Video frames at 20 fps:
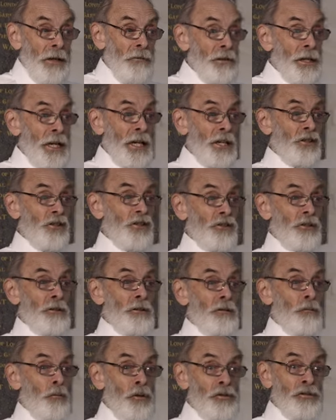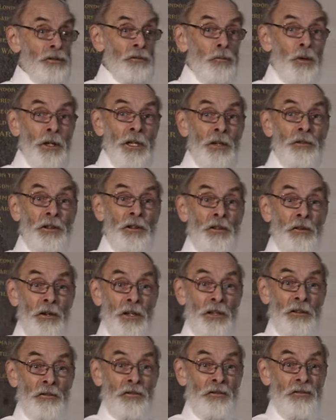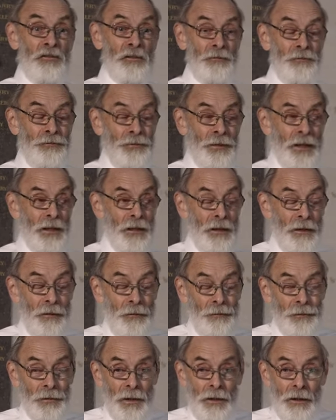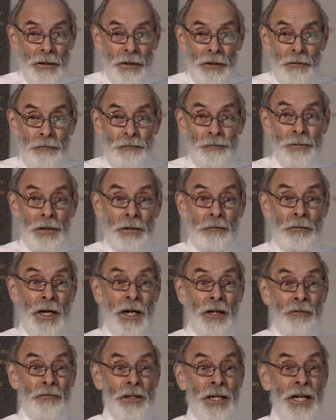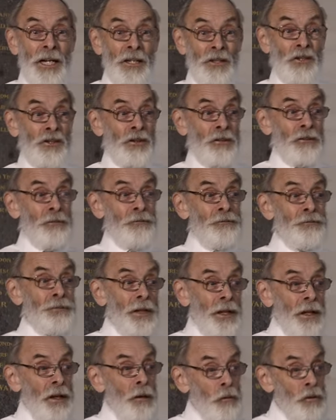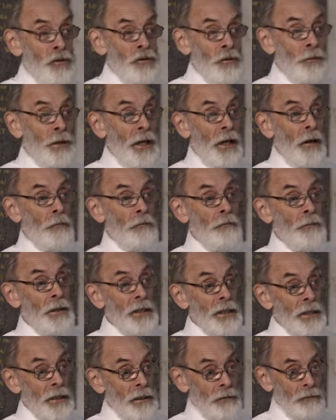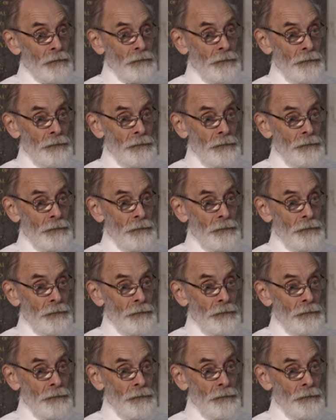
reaction wasn't one of annoyance. My reaction was about me.